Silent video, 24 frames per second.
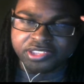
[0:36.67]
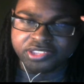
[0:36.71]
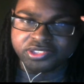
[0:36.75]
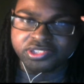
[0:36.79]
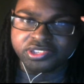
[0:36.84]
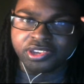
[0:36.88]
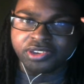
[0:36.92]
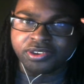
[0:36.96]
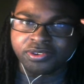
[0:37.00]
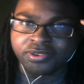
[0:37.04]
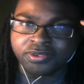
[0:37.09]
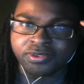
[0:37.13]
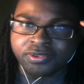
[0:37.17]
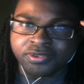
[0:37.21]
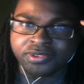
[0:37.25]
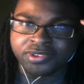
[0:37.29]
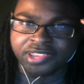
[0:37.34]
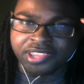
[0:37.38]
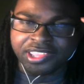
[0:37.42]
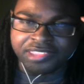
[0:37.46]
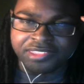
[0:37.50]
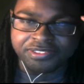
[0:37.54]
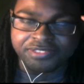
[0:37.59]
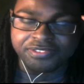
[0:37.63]
tone
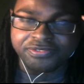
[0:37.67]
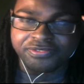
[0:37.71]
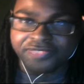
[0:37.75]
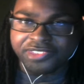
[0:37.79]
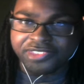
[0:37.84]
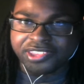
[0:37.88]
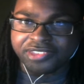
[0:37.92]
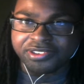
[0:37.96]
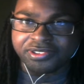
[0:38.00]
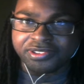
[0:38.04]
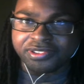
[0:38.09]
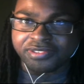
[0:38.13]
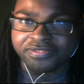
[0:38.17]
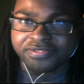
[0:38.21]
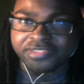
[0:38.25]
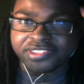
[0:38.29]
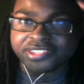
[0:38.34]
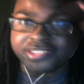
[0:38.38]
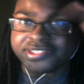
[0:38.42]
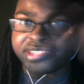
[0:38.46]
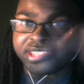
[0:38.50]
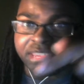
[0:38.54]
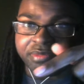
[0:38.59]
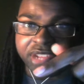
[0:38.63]
and the feel of this
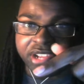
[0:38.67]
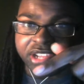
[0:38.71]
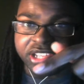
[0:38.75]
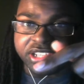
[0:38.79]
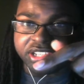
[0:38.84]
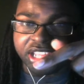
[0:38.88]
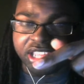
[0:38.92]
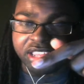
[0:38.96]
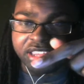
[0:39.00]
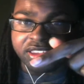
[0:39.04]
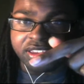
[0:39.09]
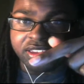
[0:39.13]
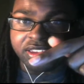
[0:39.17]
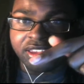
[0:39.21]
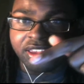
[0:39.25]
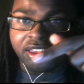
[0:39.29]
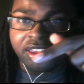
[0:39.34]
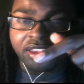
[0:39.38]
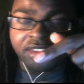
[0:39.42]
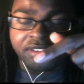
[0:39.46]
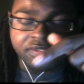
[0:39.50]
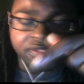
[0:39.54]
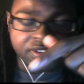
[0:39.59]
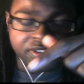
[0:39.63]
Samurai Jack
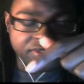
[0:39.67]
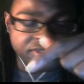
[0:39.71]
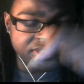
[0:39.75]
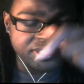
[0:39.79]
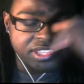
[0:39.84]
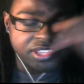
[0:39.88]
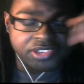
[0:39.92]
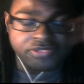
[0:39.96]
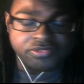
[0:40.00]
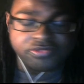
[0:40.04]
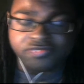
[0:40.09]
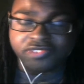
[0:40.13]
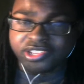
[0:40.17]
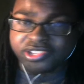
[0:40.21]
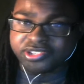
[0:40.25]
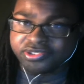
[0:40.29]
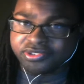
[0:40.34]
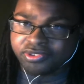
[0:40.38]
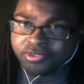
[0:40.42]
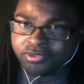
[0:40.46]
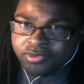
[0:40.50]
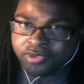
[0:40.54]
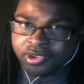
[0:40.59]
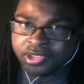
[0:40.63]
versus the
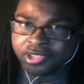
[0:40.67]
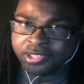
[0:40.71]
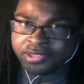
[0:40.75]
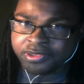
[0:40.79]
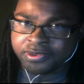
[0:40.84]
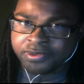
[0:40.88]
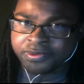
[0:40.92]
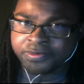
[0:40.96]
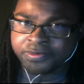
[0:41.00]
original one.